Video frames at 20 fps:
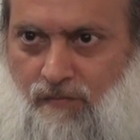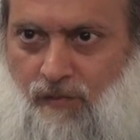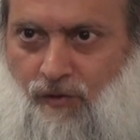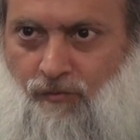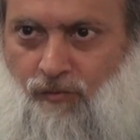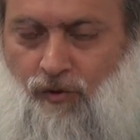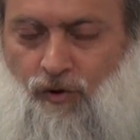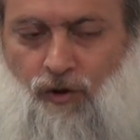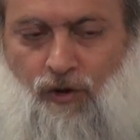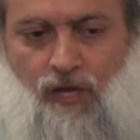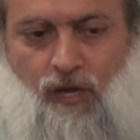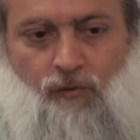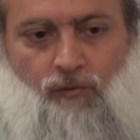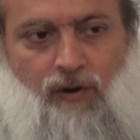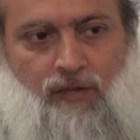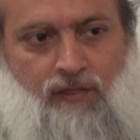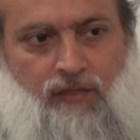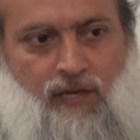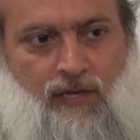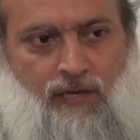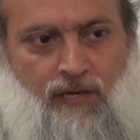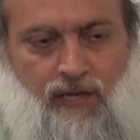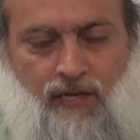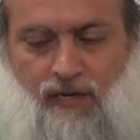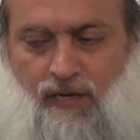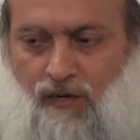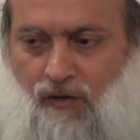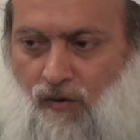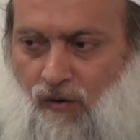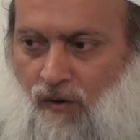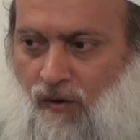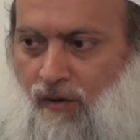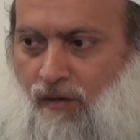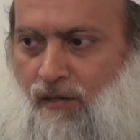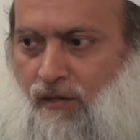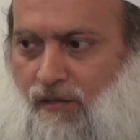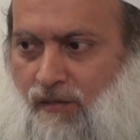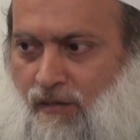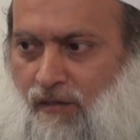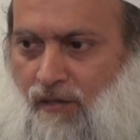And we look at what they did in
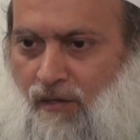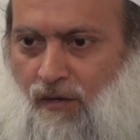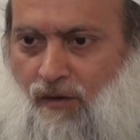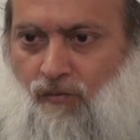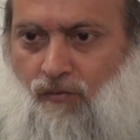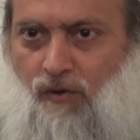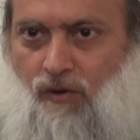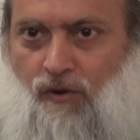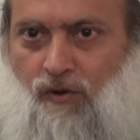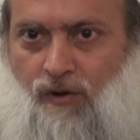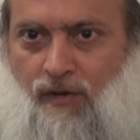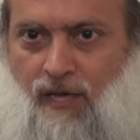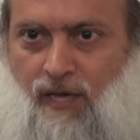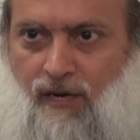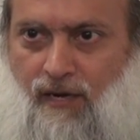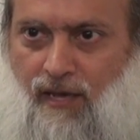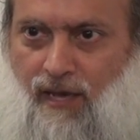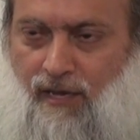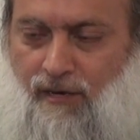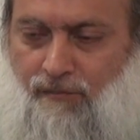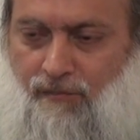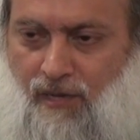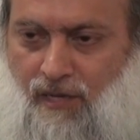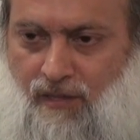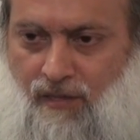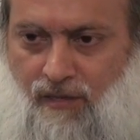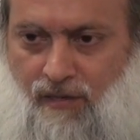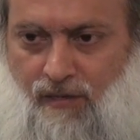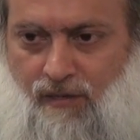Uhud. We look at Badr.